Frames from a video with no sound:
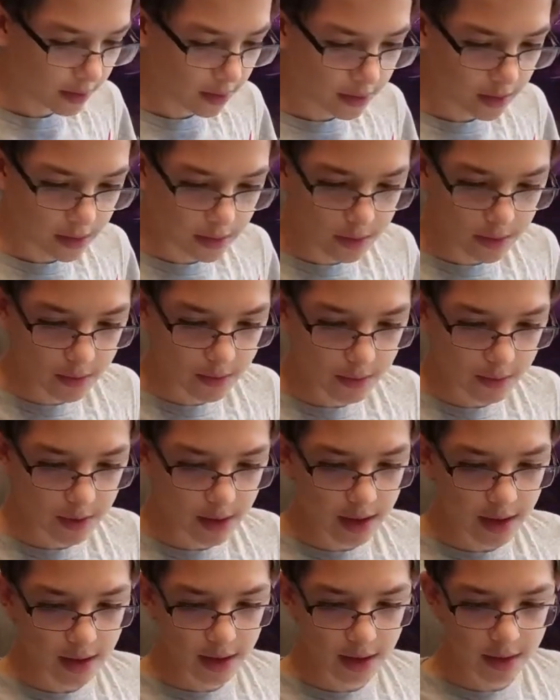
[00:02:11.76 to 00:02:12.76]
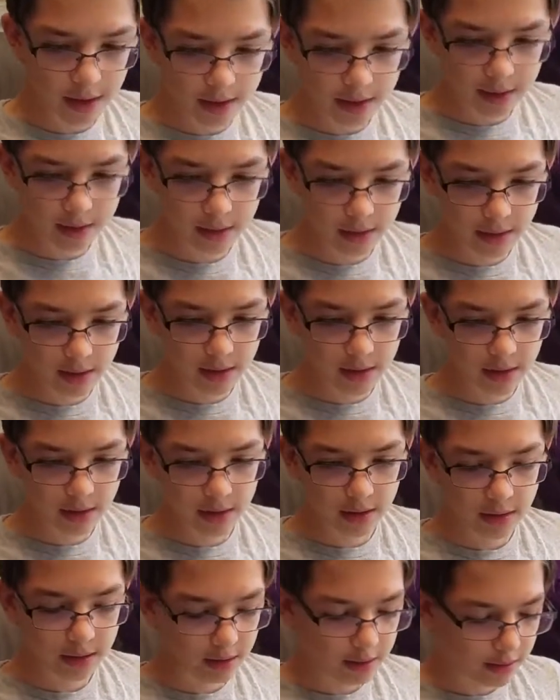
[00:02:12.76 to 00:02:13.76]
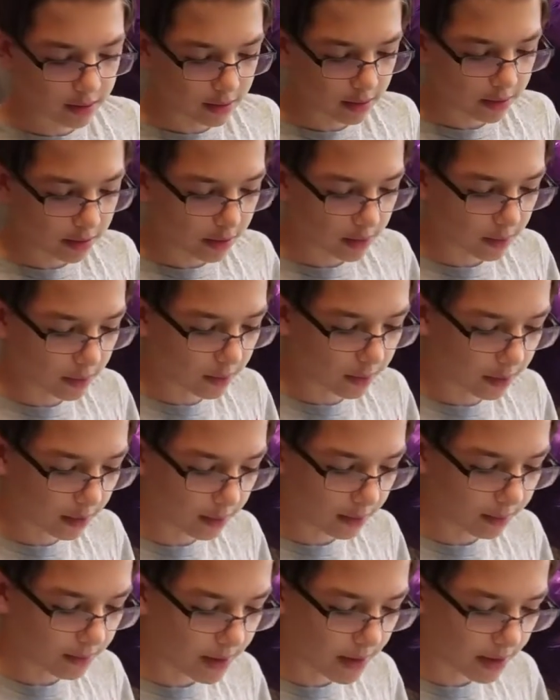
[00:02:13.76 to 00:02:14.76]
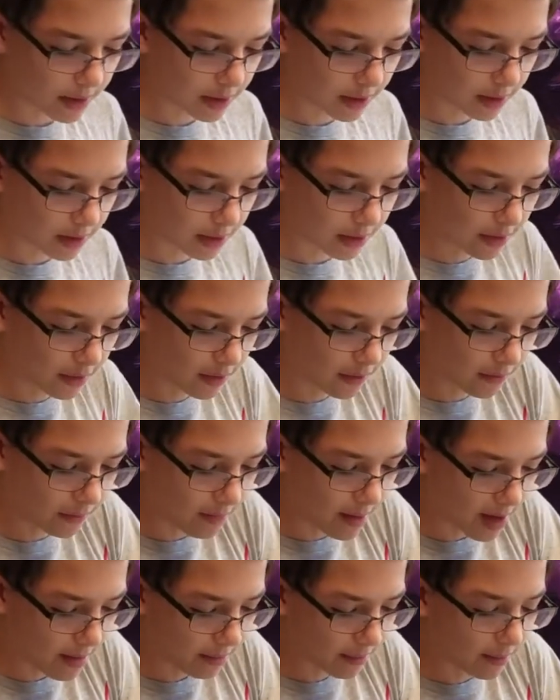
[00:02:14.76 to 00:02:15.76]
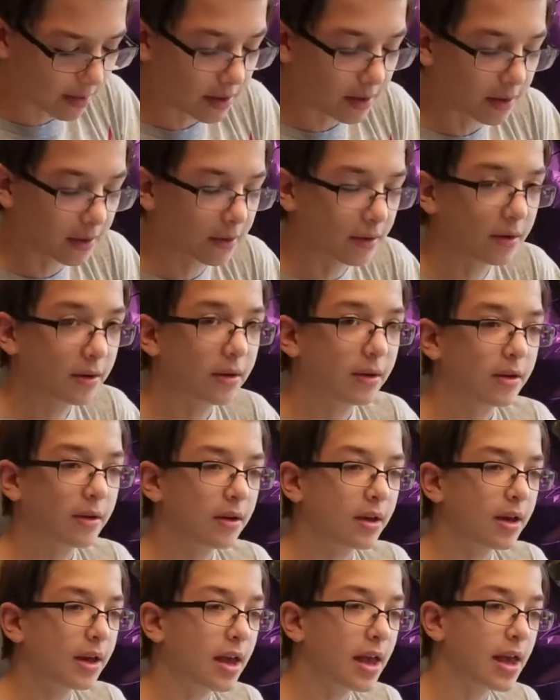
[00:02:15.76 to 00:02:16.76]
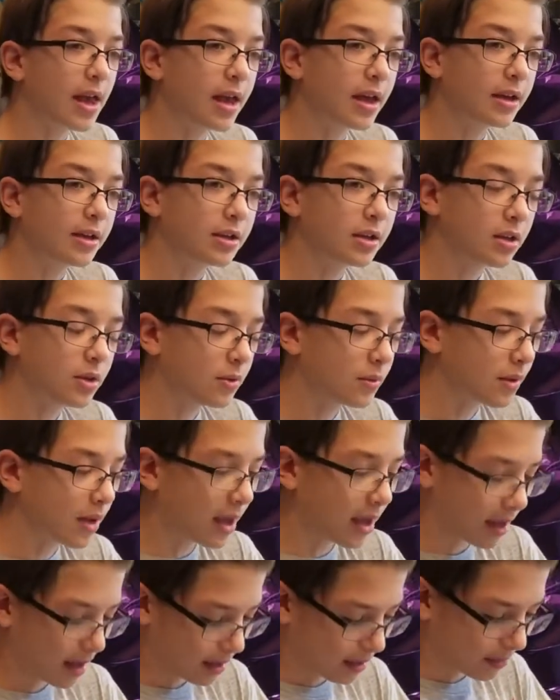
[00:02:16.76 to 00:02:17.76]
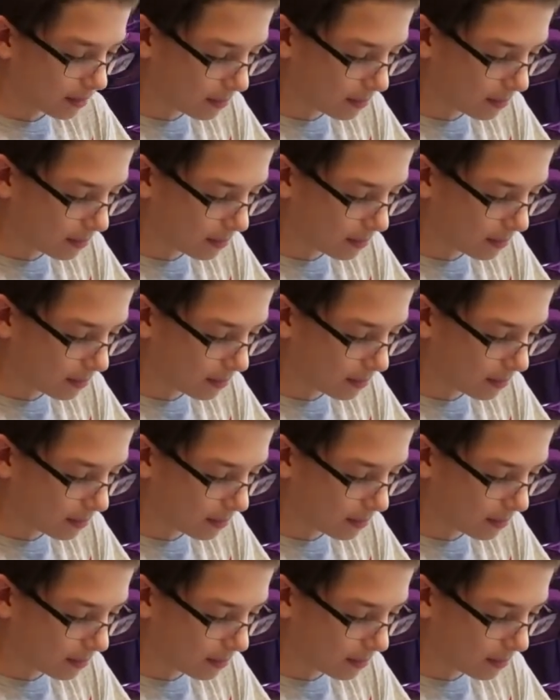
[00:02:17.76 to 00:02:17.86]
you can get your pieces of paper here and you can